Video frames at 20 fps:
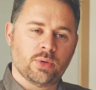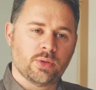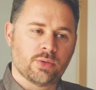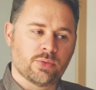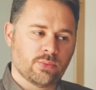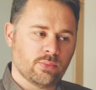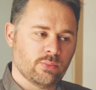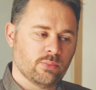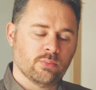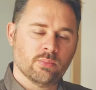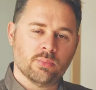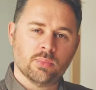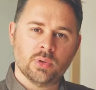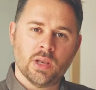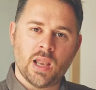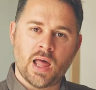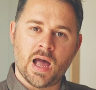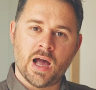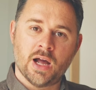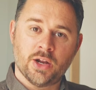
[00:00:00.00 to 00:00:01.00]
with
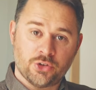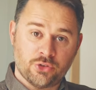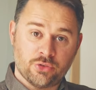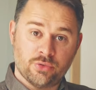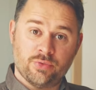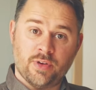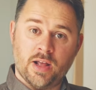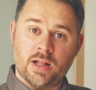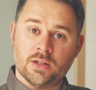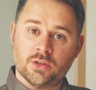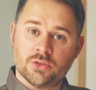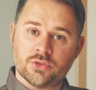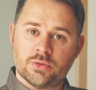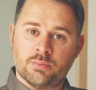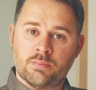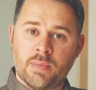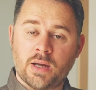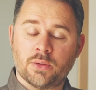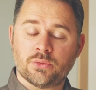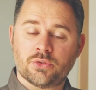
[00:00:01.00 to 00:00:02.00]
large fells
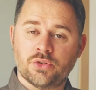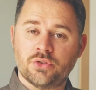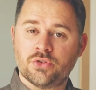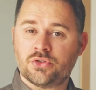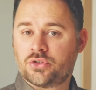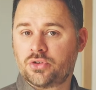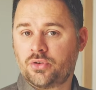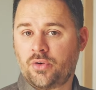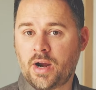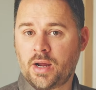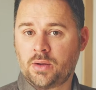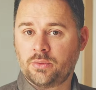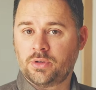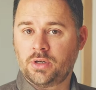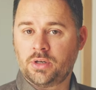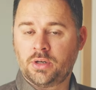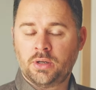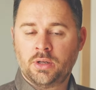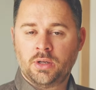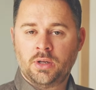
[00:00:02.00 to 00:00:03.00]
and mountains
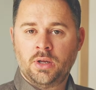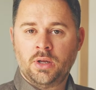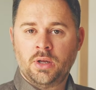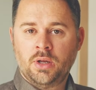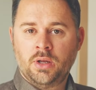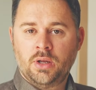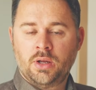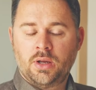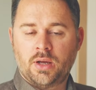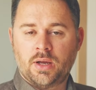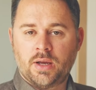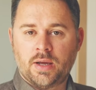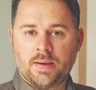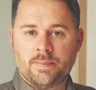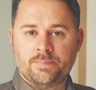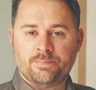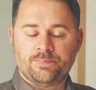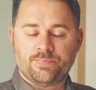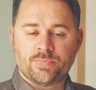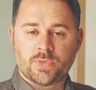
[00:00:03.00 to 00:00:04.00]
surrounding
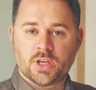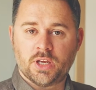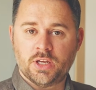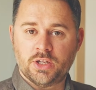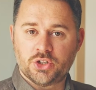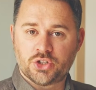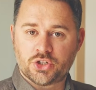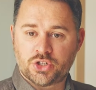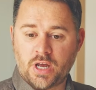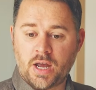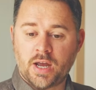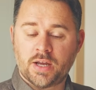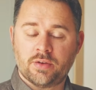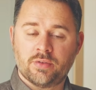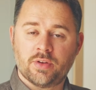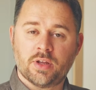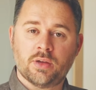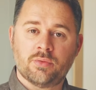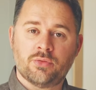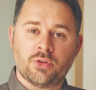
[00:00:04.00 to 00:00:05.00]
um, each side
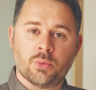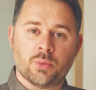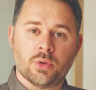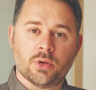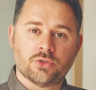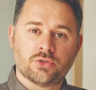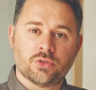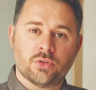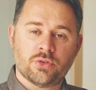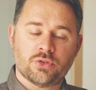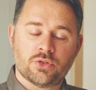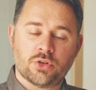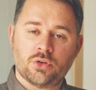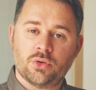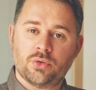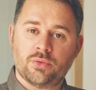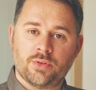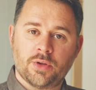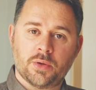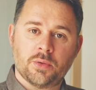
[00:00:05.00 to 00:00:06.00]
of it, if you will. So there's a
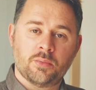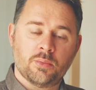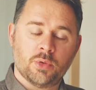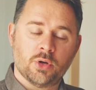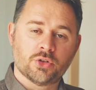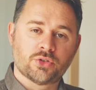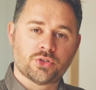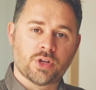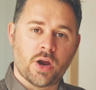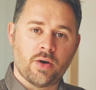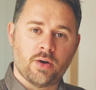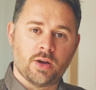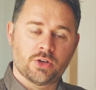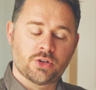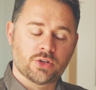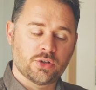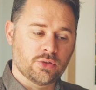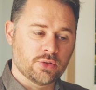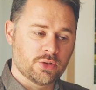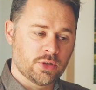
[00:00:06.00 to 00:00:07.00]
good view in most
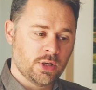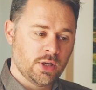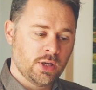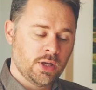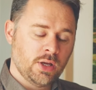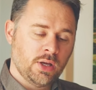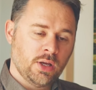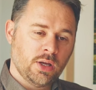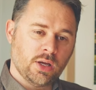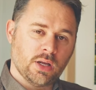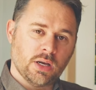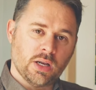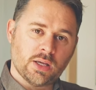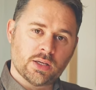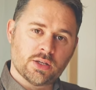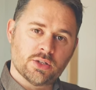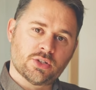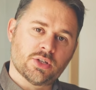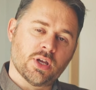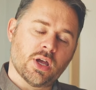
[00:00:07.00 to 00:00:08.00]
directions. And
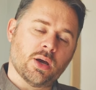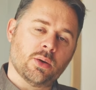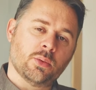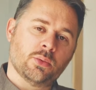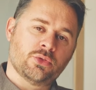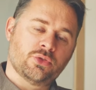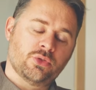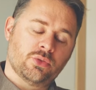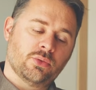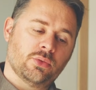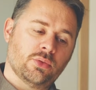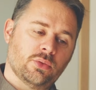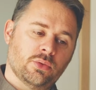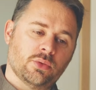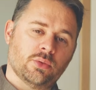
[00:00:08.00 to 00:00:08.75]
like I say, I was